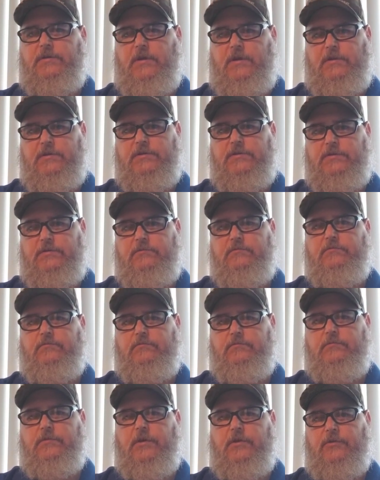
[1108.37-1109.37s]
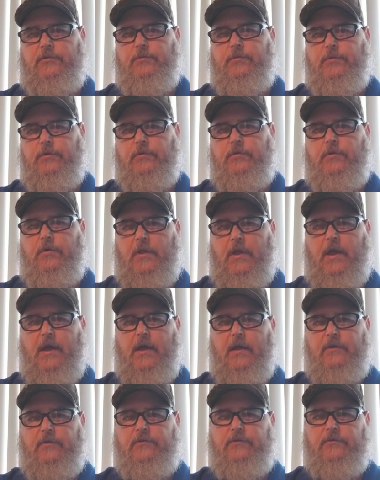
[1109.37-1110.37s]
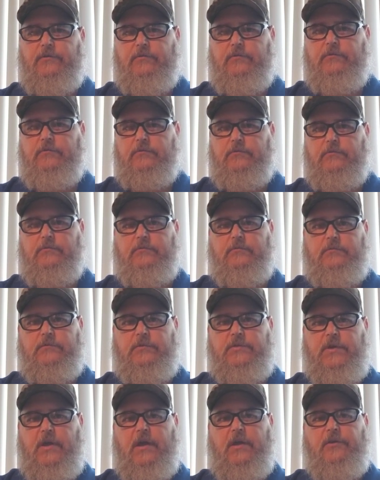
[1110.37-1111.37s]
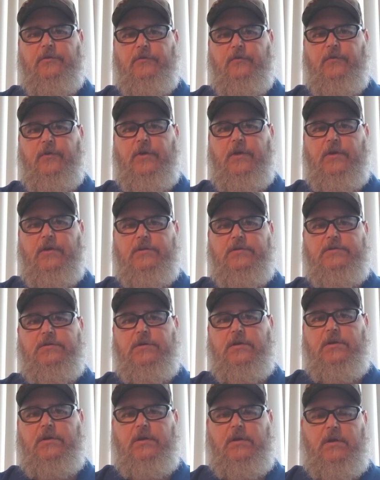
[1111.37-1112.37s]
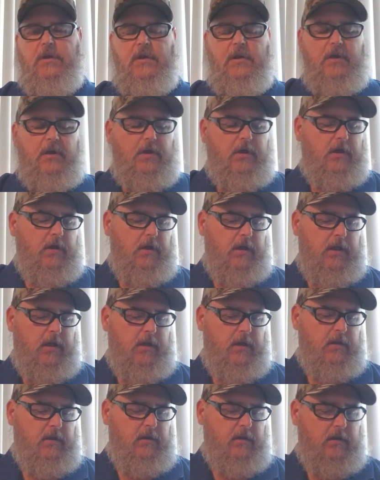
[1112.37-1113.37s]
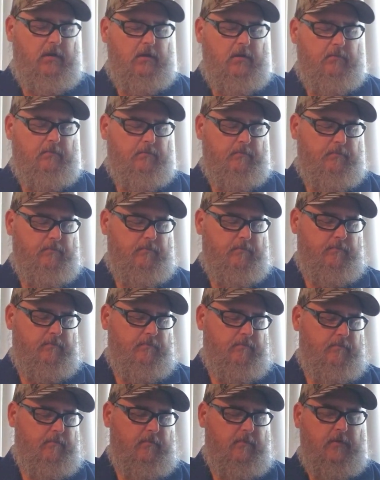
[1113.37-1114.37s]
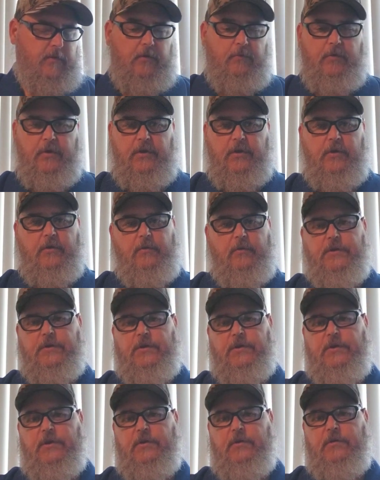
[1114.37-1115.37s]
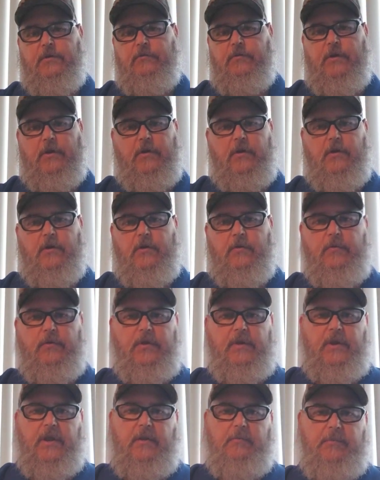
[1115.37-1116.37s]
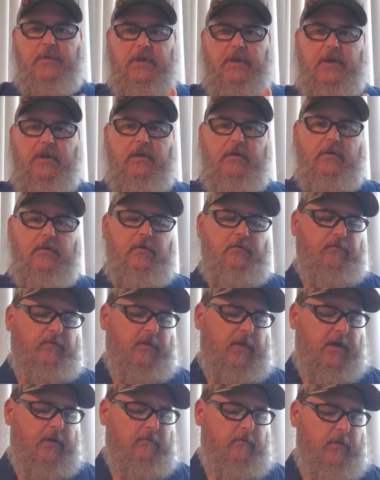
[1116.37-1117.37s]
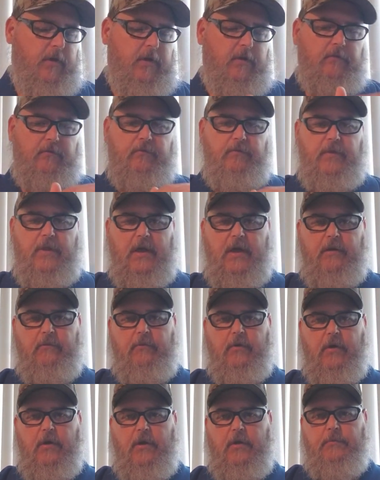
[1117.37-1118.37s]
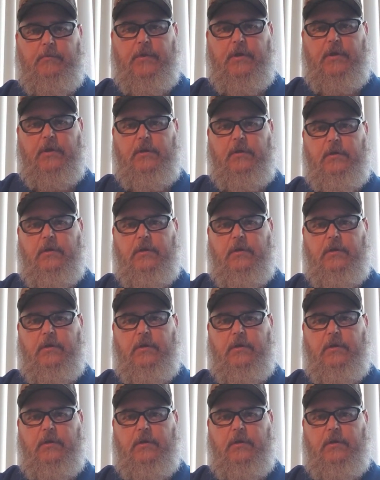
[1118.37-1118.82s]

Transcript: That's world-class size fish, and I wouldn't know what to do if I hung one that big on a flyweight fly rod, but